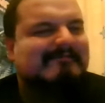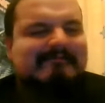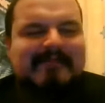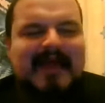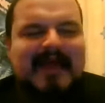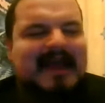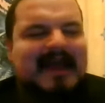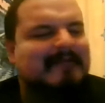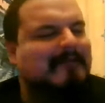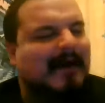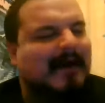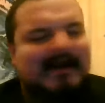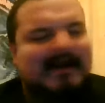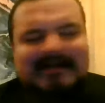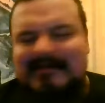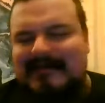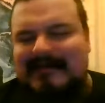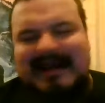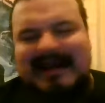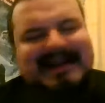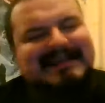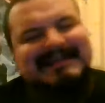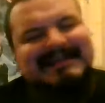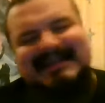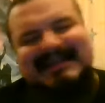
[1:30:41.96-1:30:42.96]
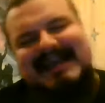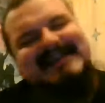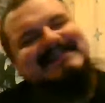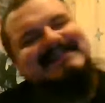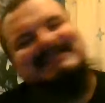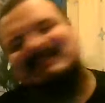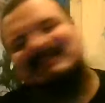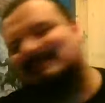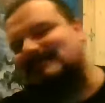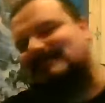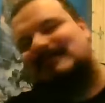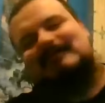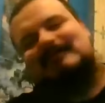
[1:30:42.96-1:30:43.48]
They both make
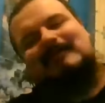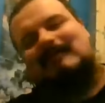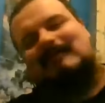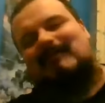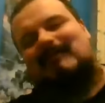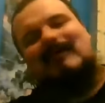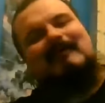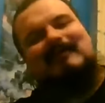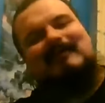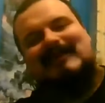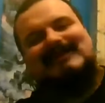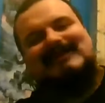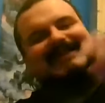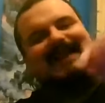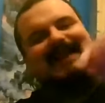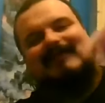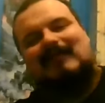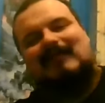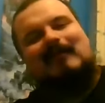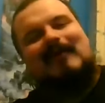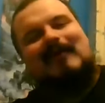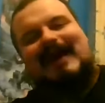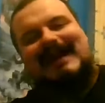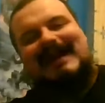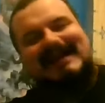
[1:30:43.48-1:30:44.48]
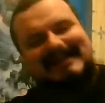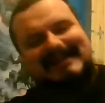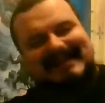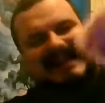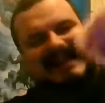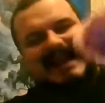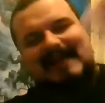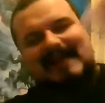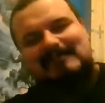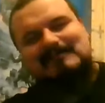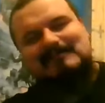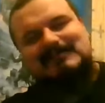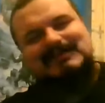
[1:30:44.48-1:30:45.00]
sense for whichever way
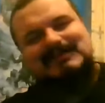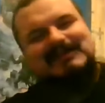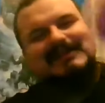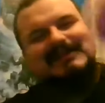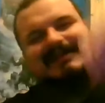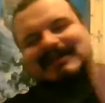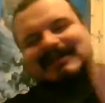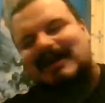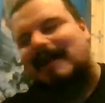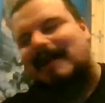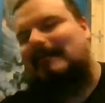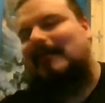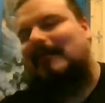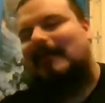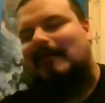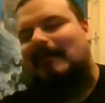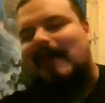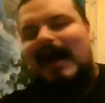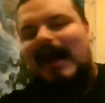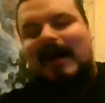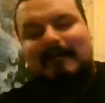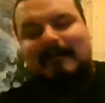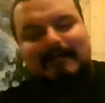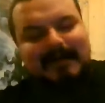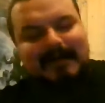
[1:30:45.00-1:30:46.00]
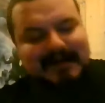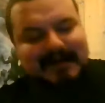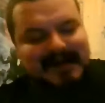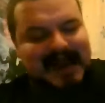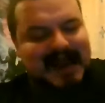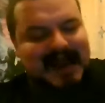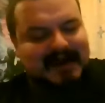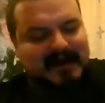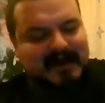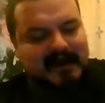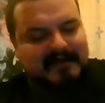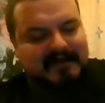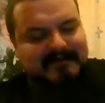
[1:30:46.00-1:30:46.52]
the M's are put around. But
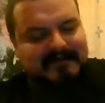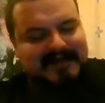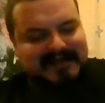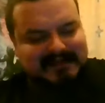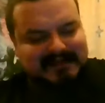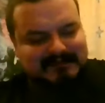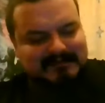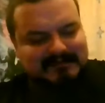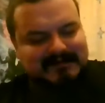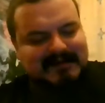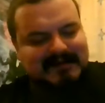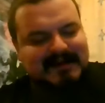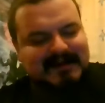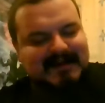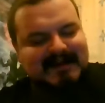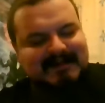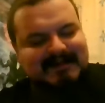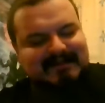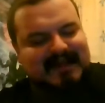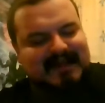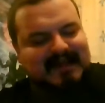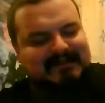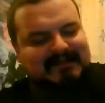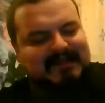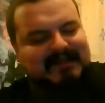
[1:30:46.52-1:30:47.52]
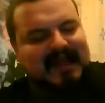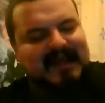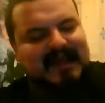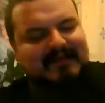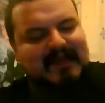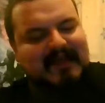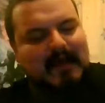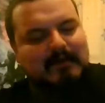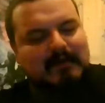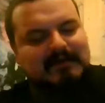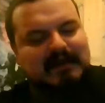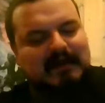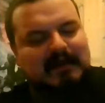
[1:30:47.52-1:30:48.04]
yeah, no, this was
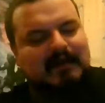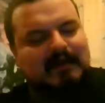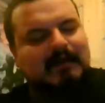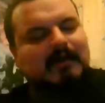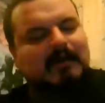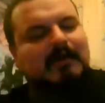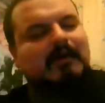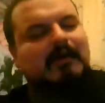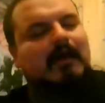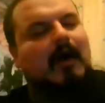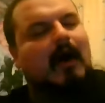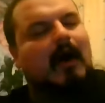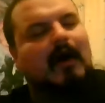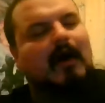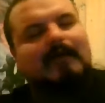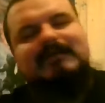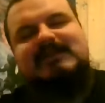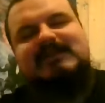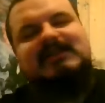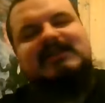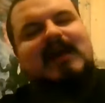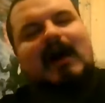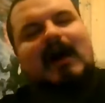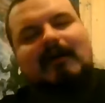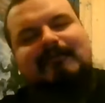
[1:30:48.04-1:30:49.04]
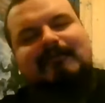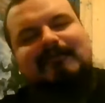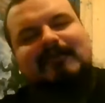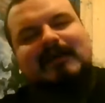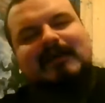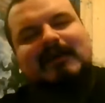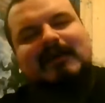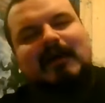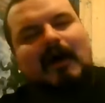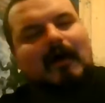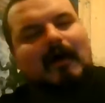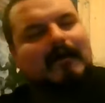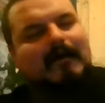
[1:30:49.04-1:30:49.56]
there was a lot of stuff
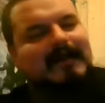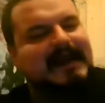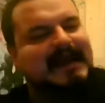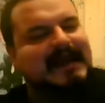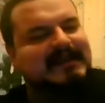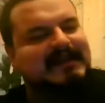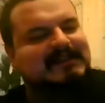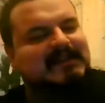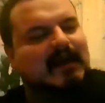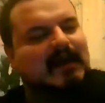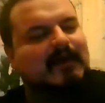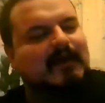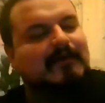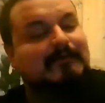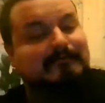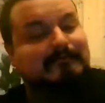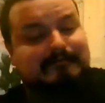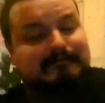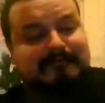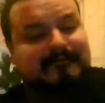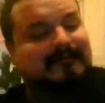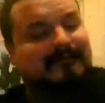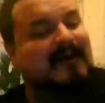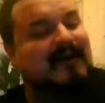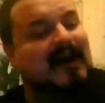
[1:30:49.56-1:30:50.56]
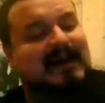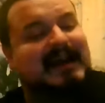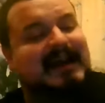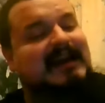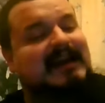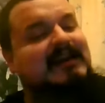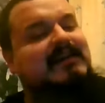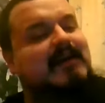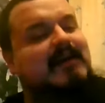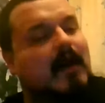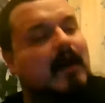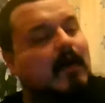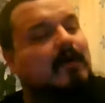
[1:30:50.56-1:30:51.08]
on here. So
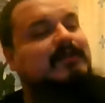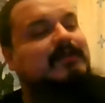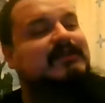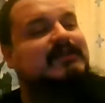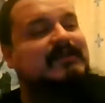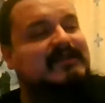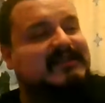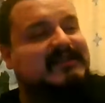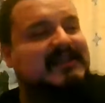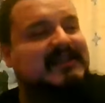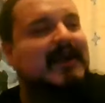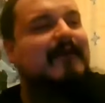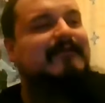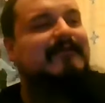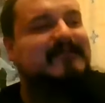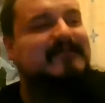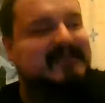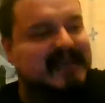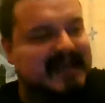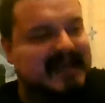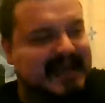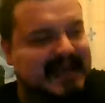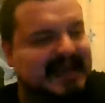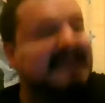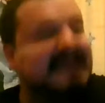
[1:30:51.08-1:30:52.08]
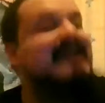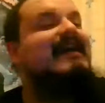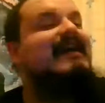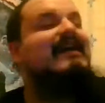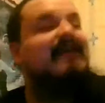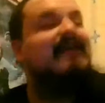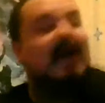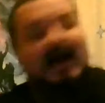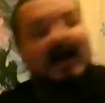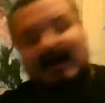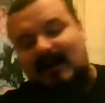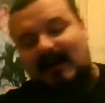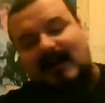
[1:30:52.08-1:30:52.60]
fucking gorge yourself silly.
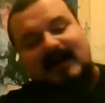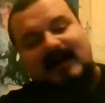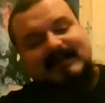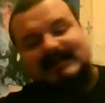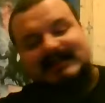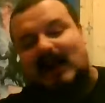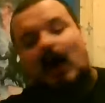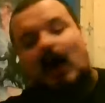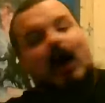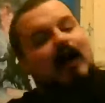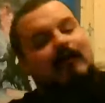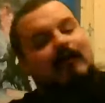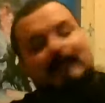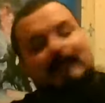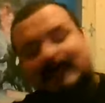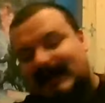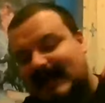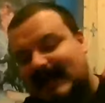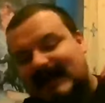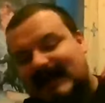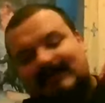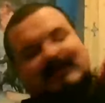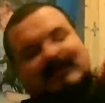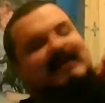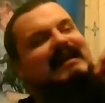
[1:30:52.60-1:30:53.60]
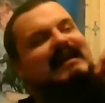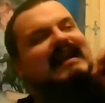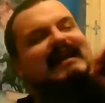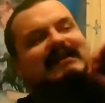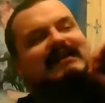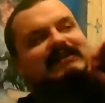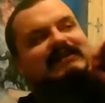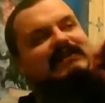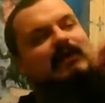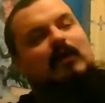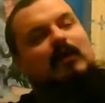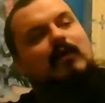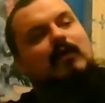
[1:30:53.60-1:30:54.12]
Like I said, I will be leaving
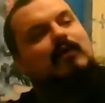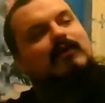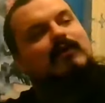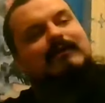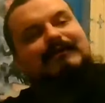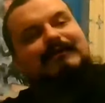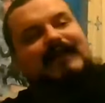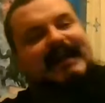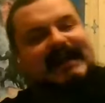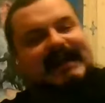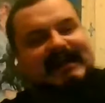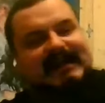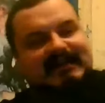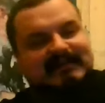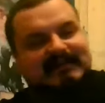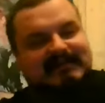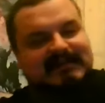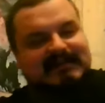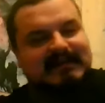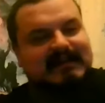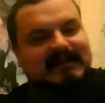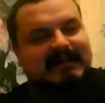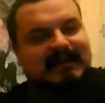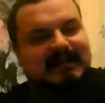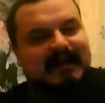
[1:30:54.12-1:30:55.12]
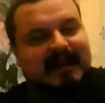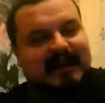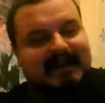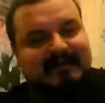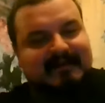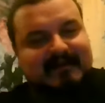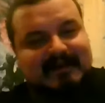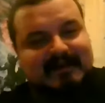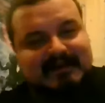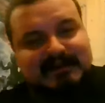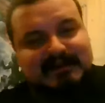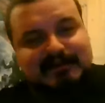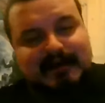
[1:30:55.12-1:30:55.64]
links to all of these
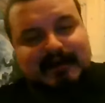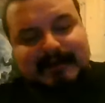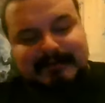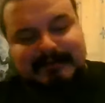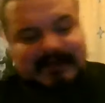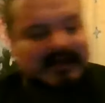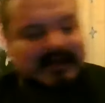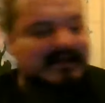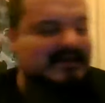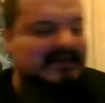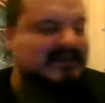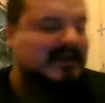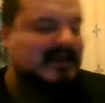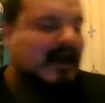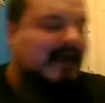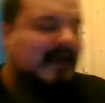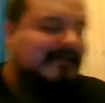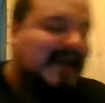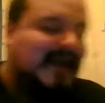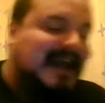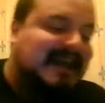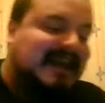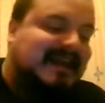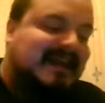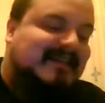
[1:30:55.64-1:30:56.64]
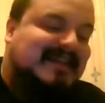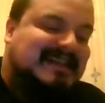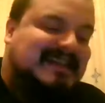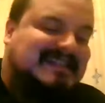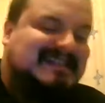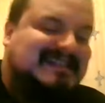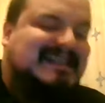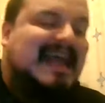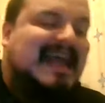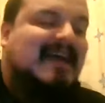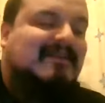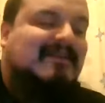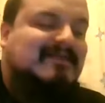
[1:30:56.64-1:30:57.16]
in the description. So if any of
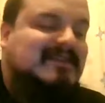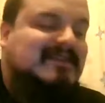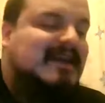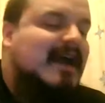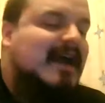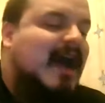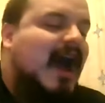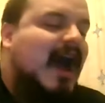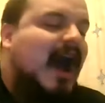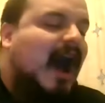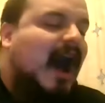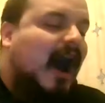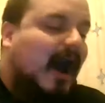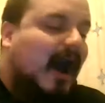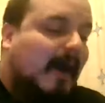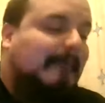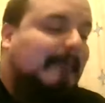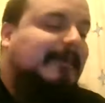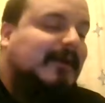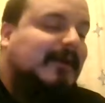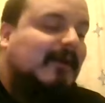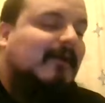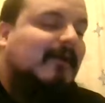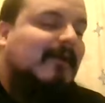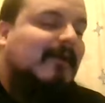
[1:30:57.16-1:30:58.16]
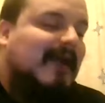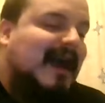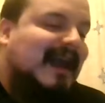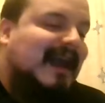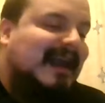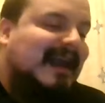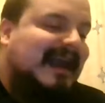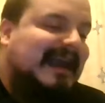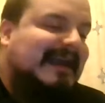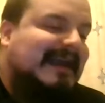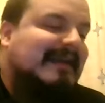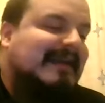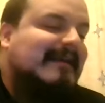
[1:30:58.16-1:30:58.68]
this sounds up your
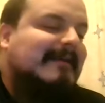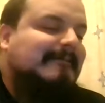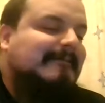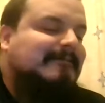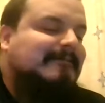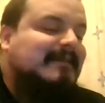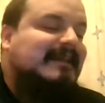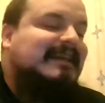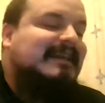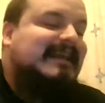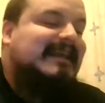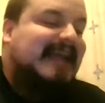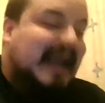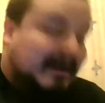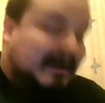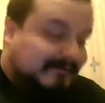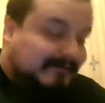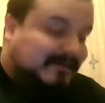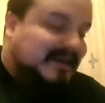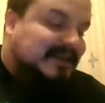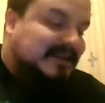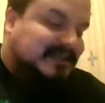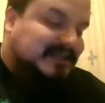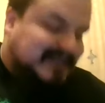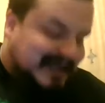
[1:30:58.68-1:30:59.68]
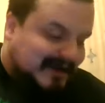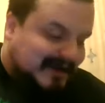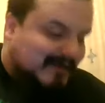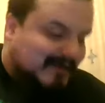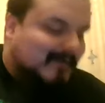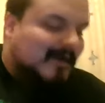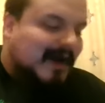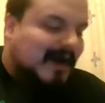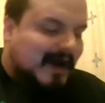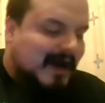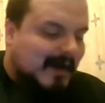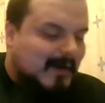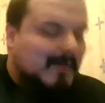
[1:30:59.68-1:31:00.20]
alley, give this shit a
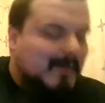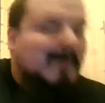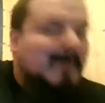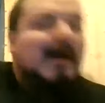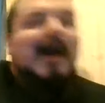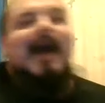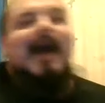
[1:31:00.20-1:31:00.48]
whirl.